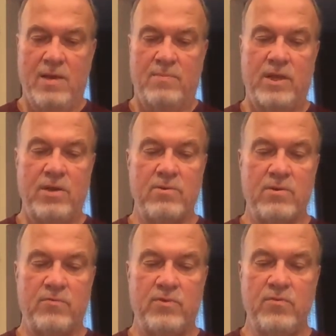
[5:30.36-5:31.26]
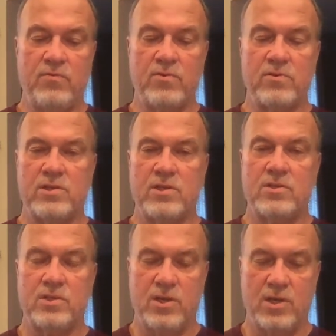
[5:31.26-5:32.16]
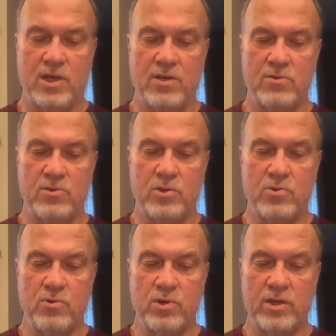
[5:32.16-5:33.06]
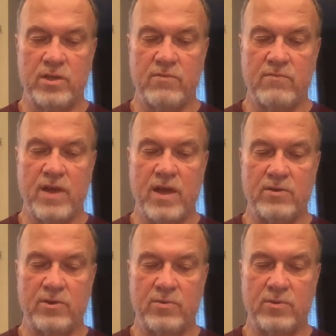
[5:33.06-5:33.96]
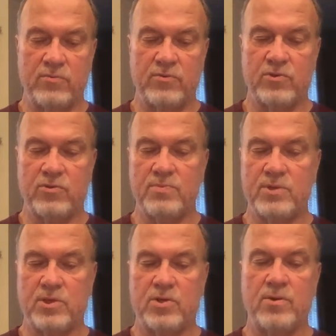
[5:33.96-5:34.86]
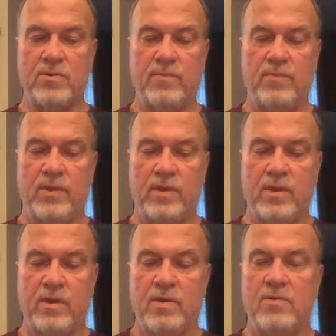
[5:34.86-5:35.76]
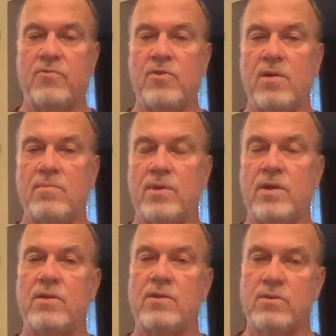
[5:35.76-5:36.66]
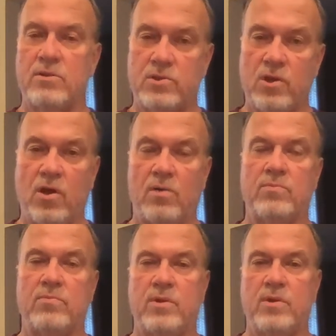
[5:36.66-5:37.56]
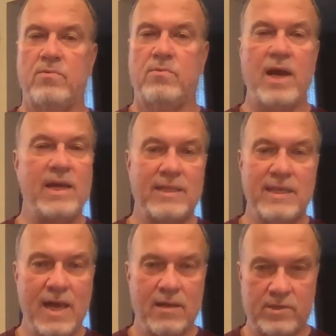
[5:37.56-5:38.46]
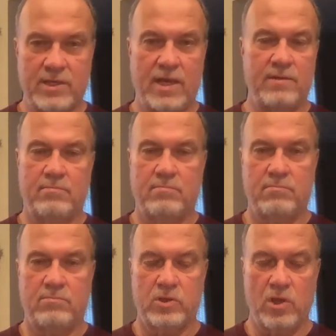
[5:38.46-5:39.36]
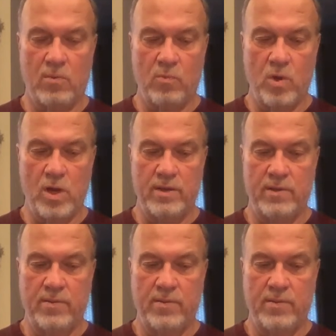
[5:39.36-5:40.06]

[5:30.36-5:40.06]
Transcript: But here are a few verses underscoring the value of scripture from the psalm. Right at the outset, Psalm 1